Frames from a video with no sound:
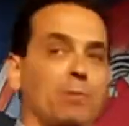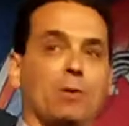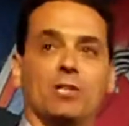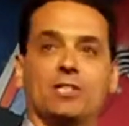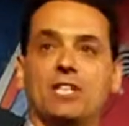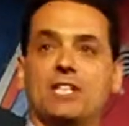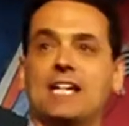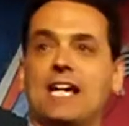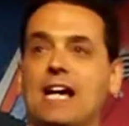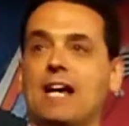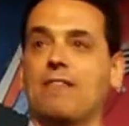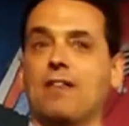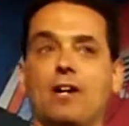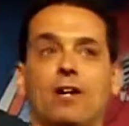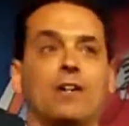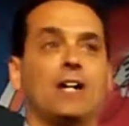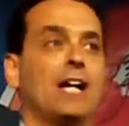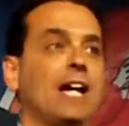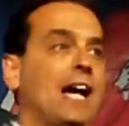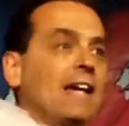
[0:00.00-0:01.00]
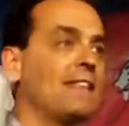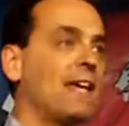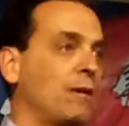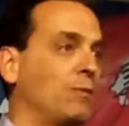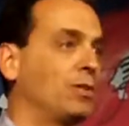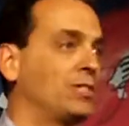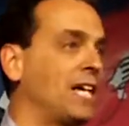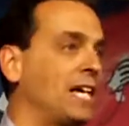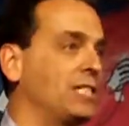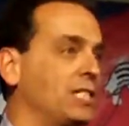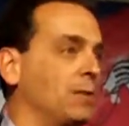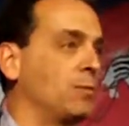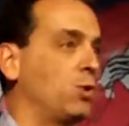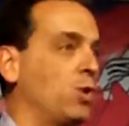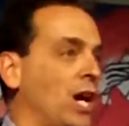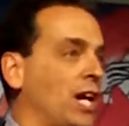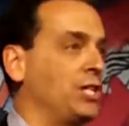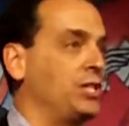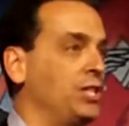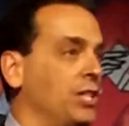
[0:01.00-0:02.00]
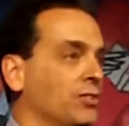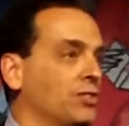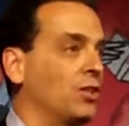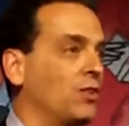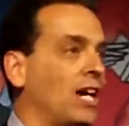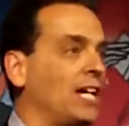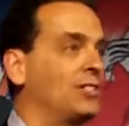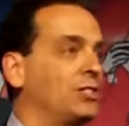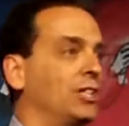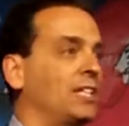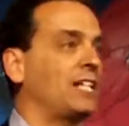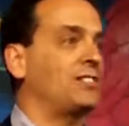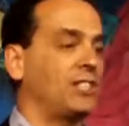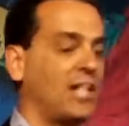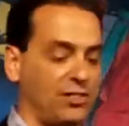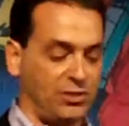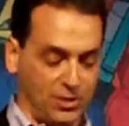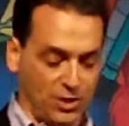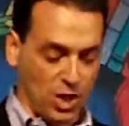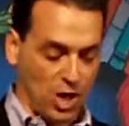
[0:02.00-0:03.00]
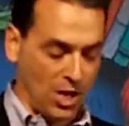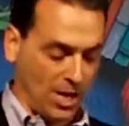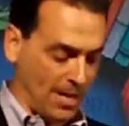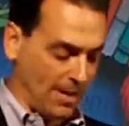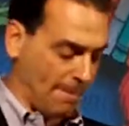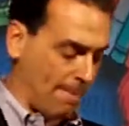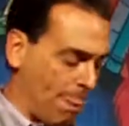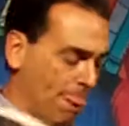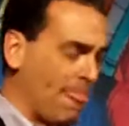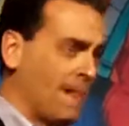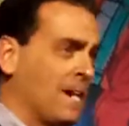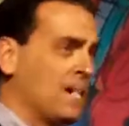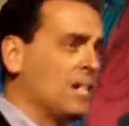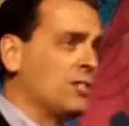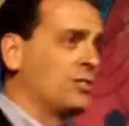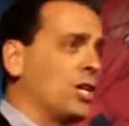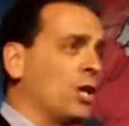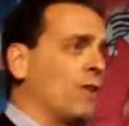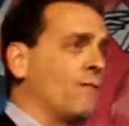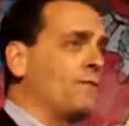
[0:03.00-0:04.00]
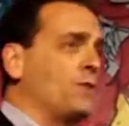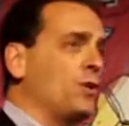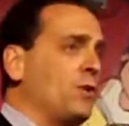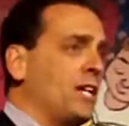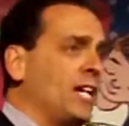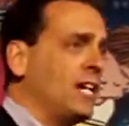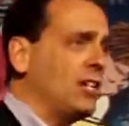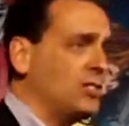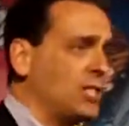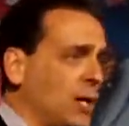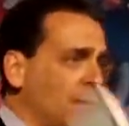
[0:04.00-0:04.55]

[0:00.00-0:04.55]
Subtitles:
book together, and then we'll take some questions, all right? So let's get started. So here's